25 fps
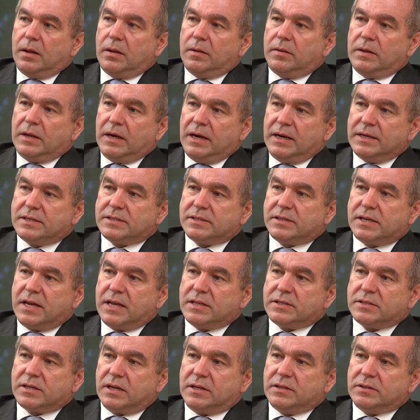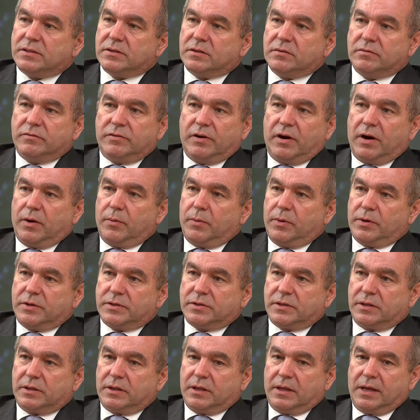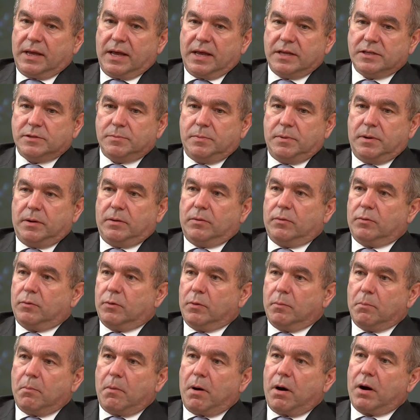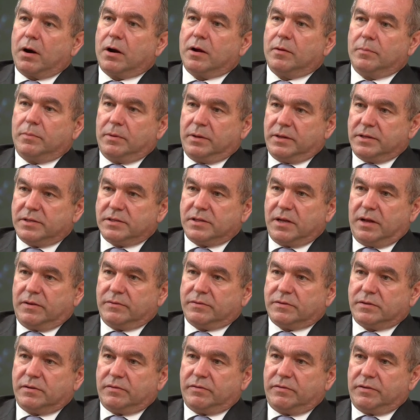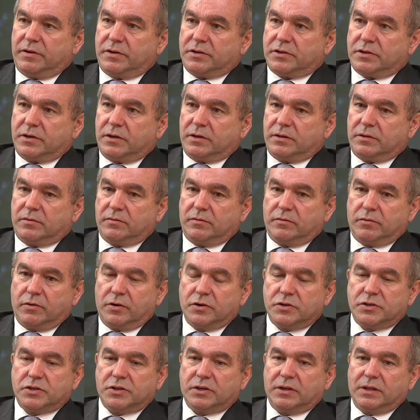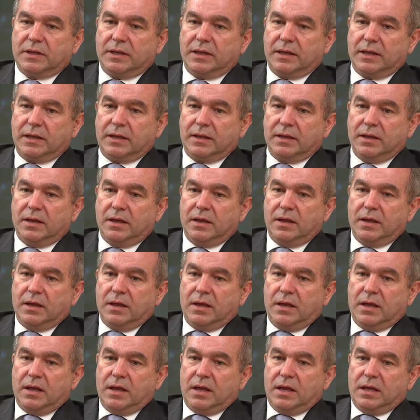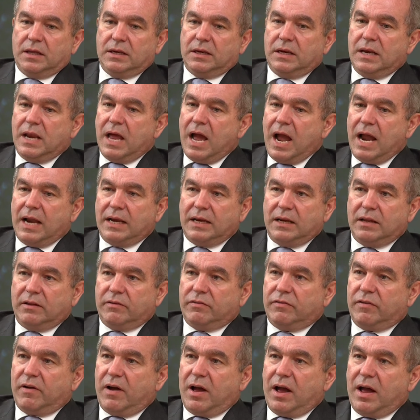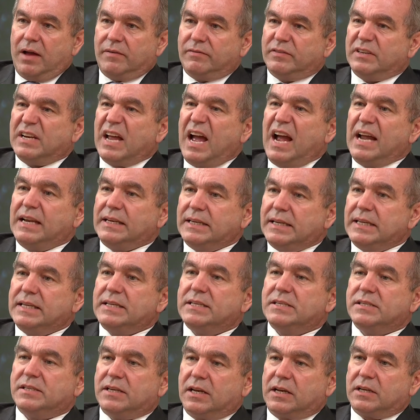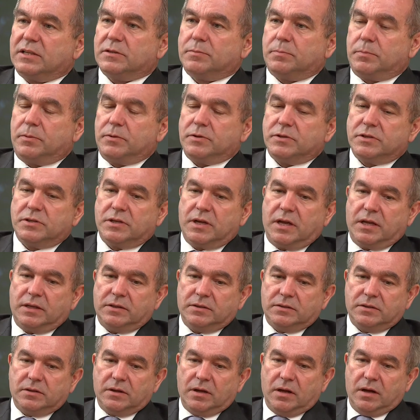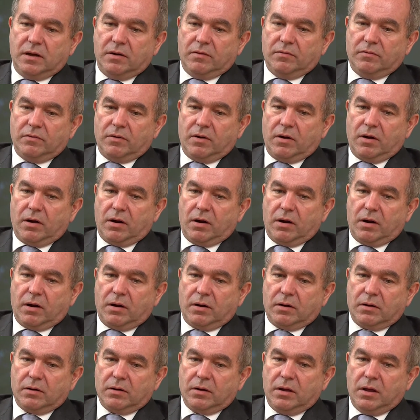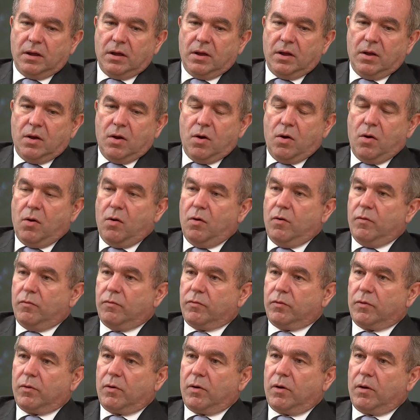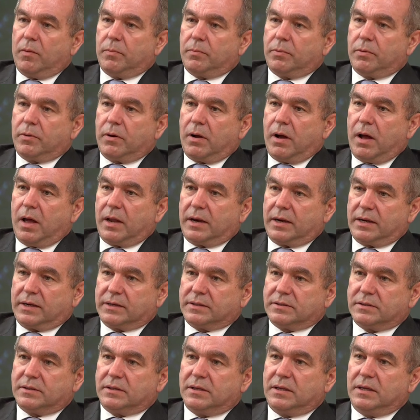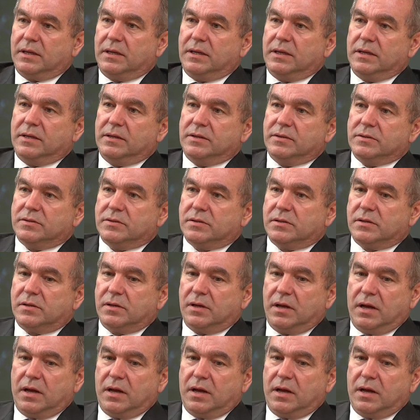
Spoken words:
The United States, until very recently, has been remarkably self-sufficient. Virtually 96% of our overall product is,